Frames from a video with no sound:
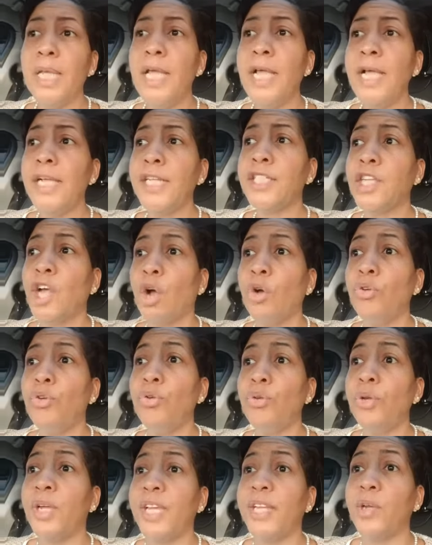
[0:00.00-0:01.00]
And so
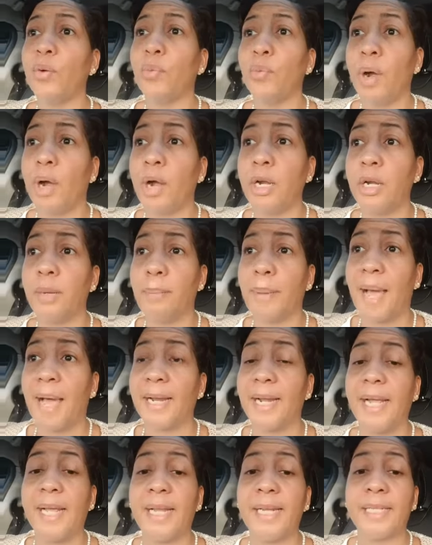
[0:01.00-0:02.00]
you get to worrying about
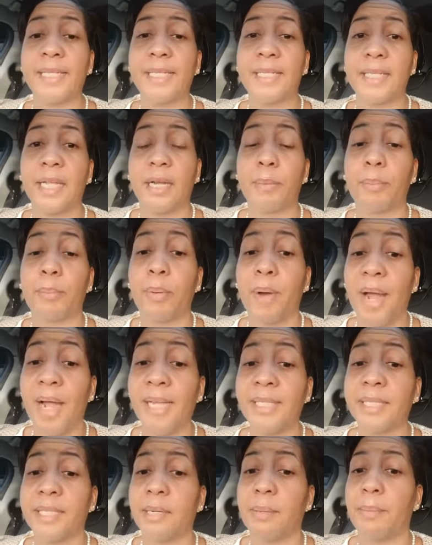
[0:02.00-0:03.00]
it, and instead of
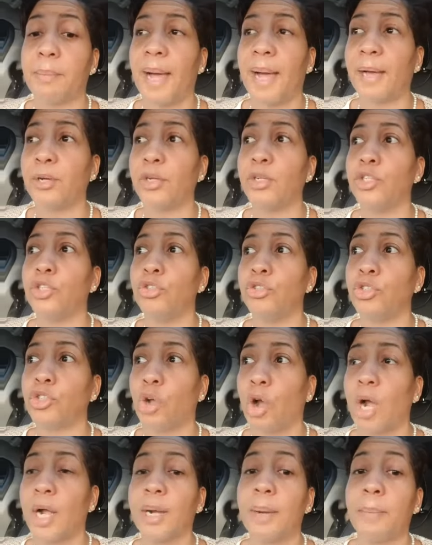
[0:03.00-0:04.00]
praising about it, you
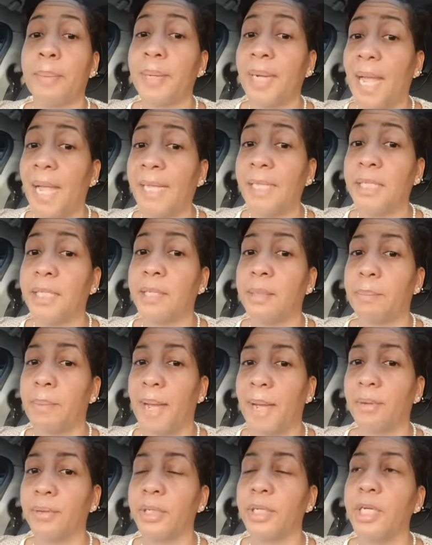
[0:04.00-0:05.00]
start complaining
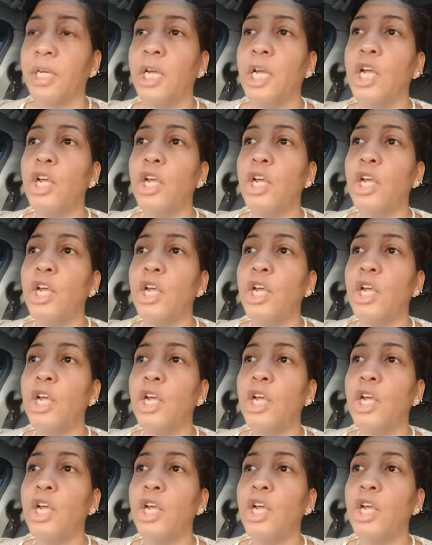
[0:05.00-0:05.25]
about it.